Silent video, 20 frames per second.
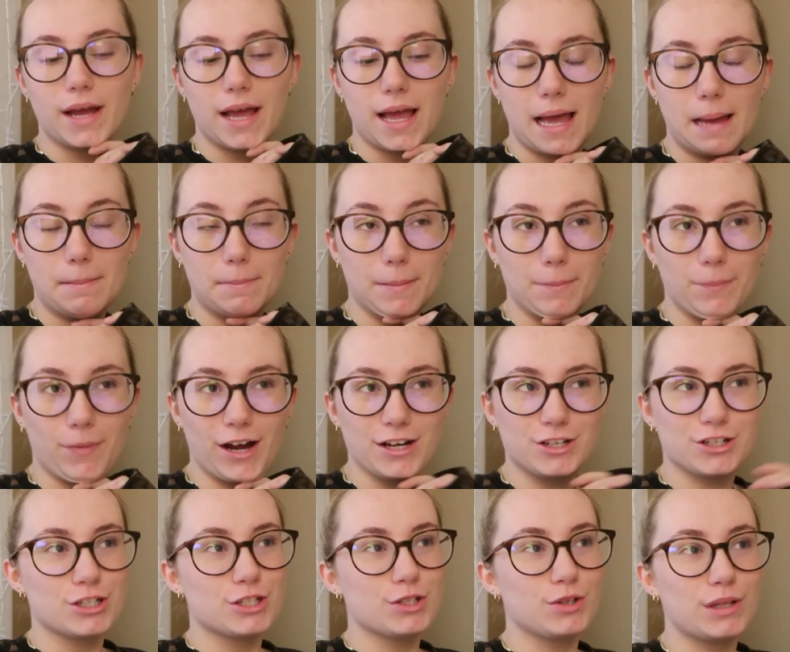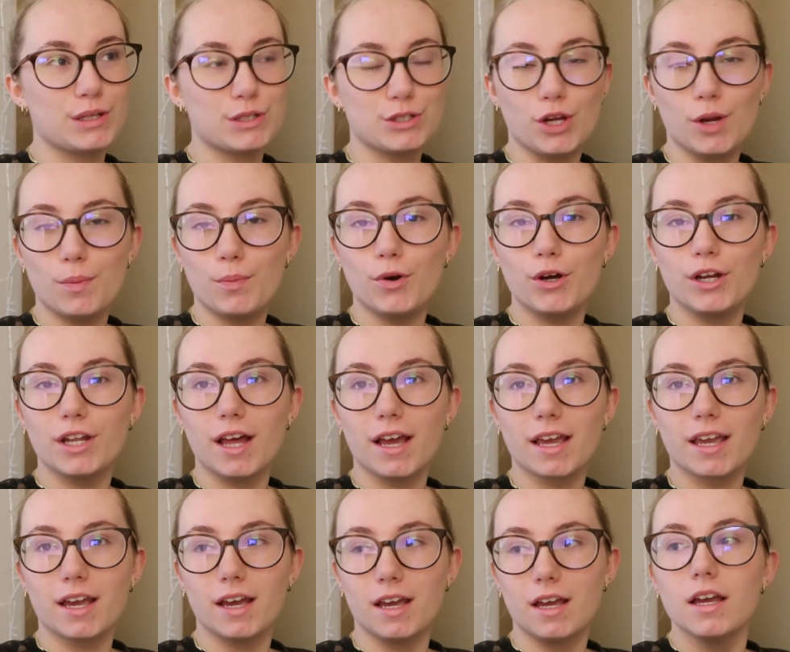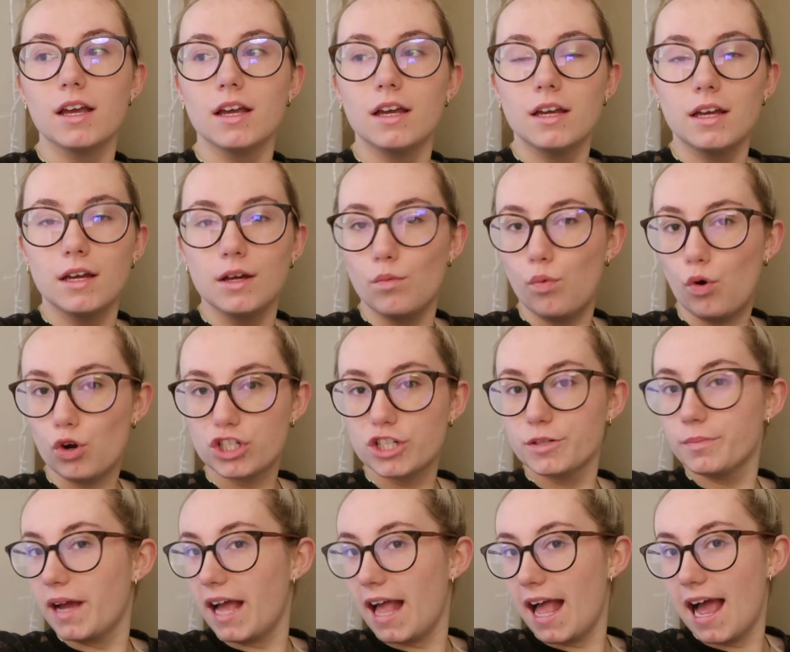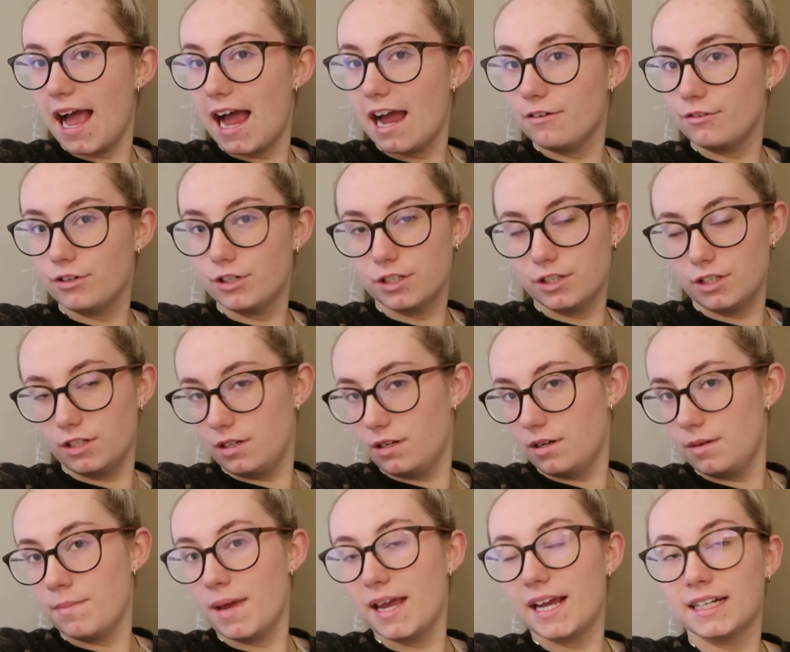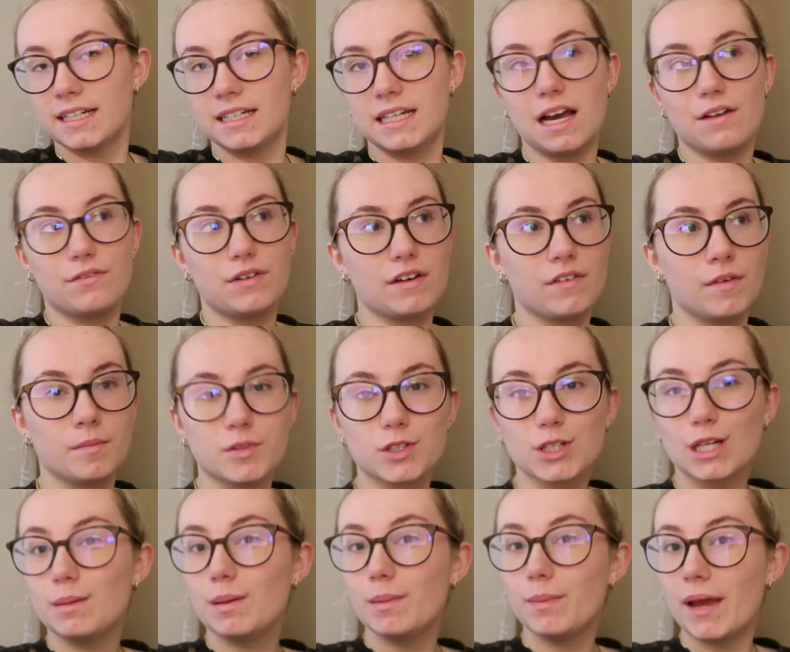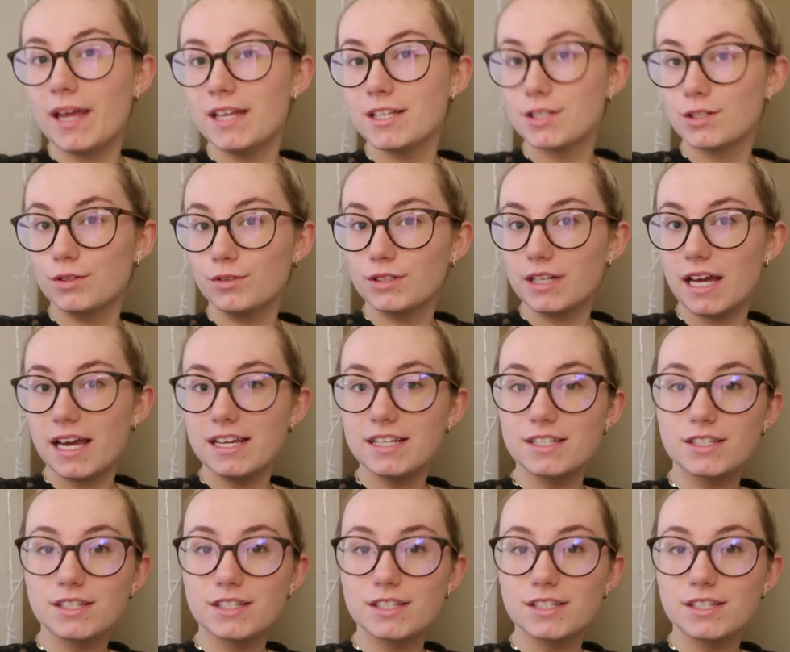But I just thought there's no point like washing my hair and making an effort if I'm just gonna be painting all day.